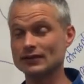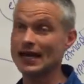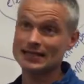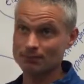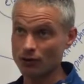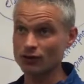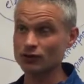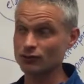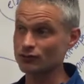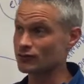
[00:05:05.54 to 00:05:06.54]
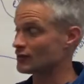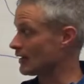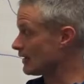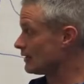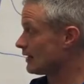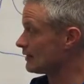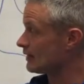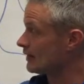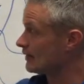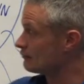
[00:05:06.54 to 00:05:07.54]
gas molecules, and
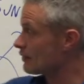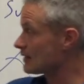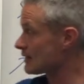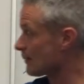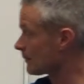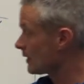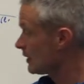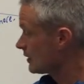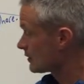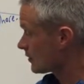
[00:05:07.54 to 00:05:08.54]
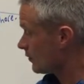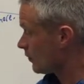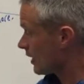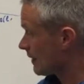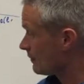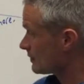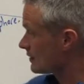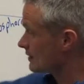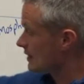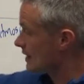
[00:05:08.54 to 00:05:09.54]
they rise up. So what happens is you